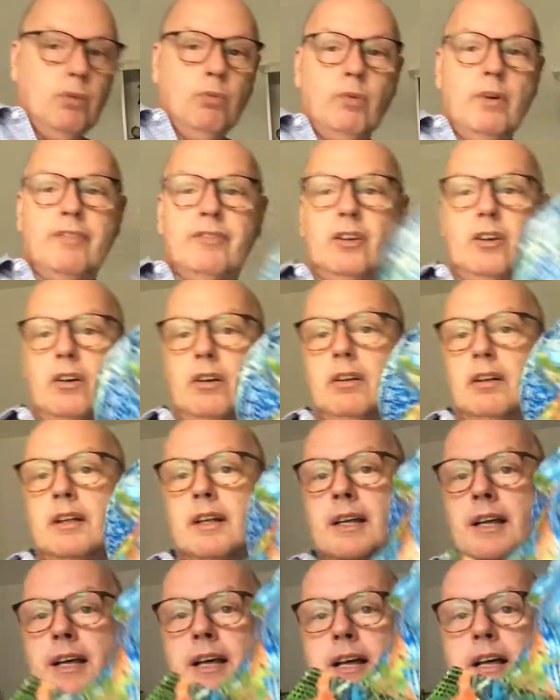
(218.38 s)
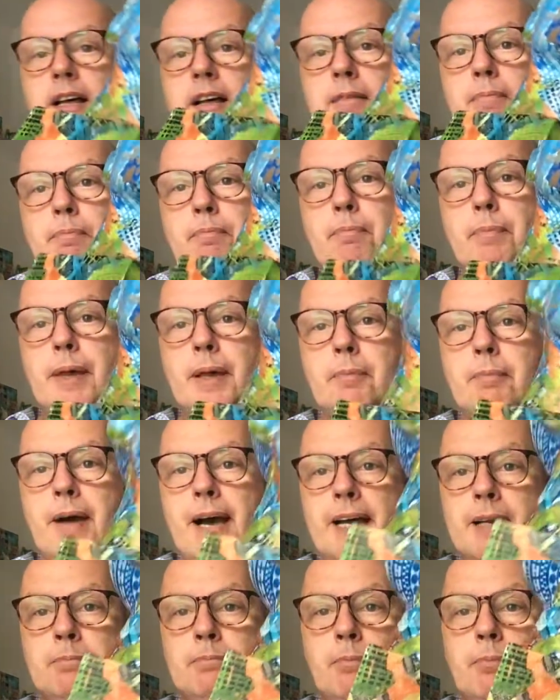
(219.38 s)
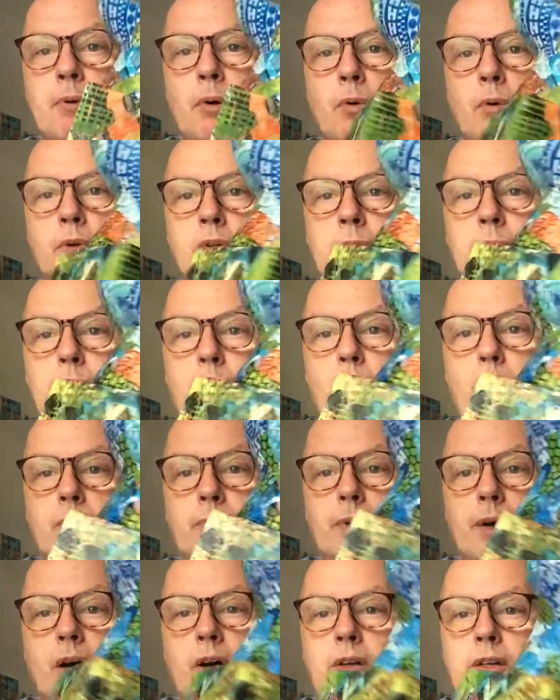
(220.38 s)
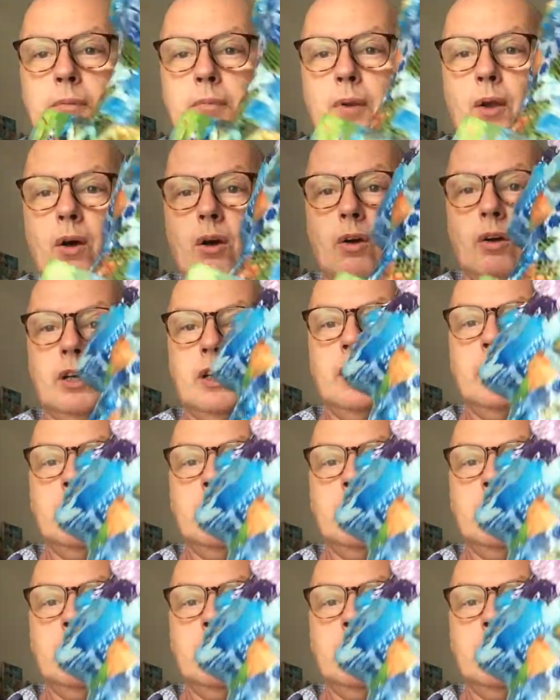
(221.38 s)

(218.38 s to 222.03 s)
we've got Big Bad Bald Bob on a block,